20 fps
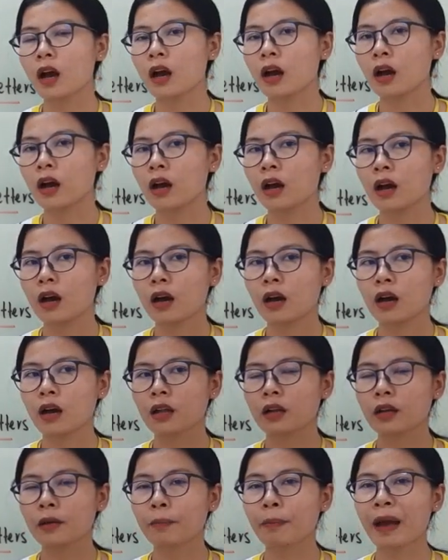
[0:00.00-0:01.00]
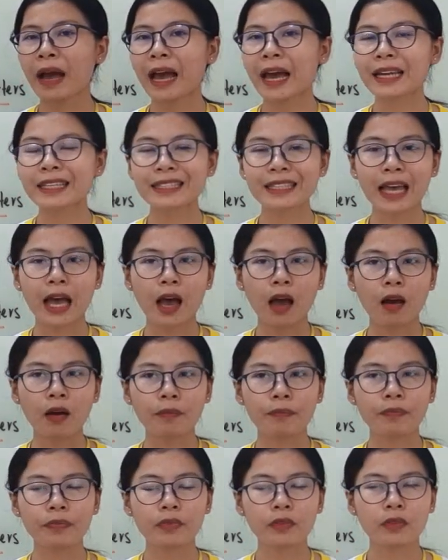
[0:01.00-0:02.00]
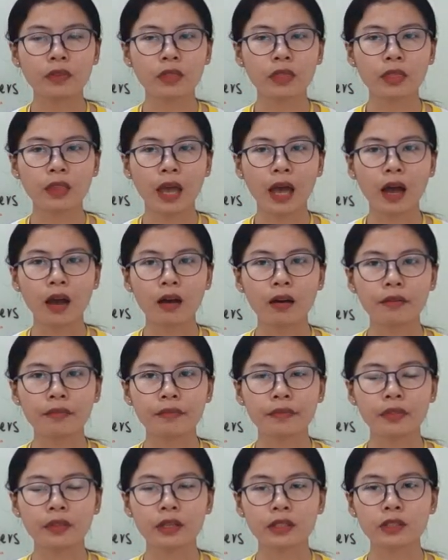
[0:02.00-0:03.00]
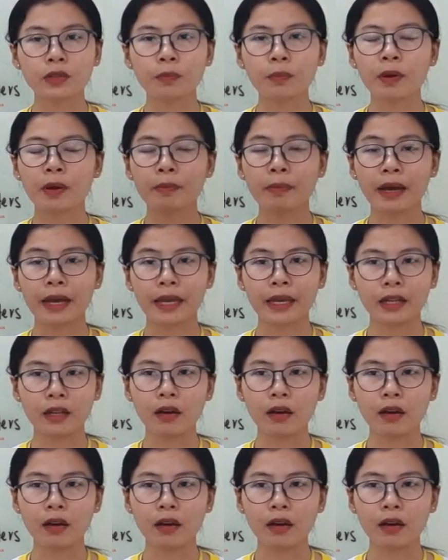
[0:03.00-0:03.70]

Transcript: uh, the parts of of the supermarket